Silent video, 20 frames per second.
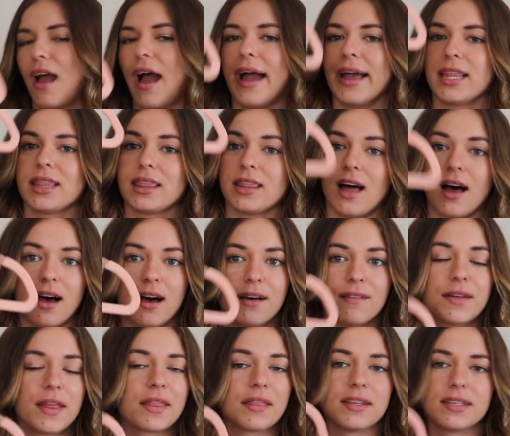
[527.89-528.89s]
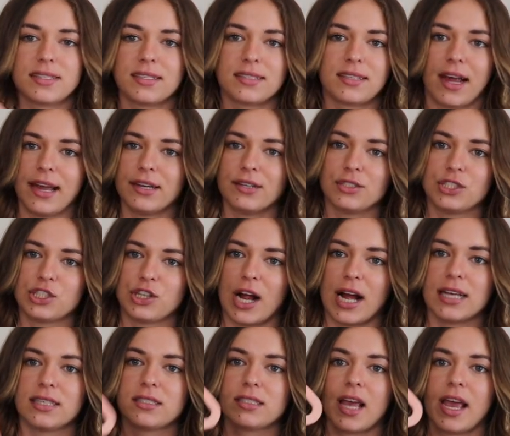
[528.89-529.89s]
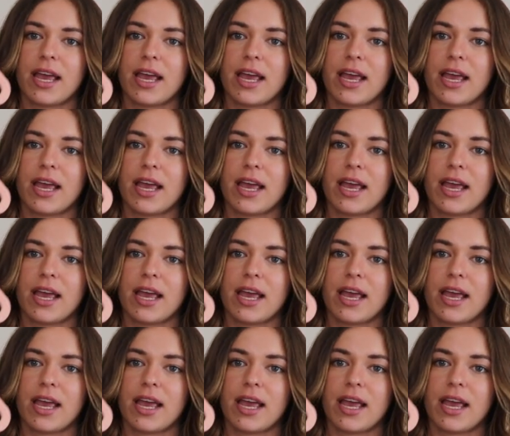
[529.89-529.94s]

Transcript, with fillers: I love this style dress,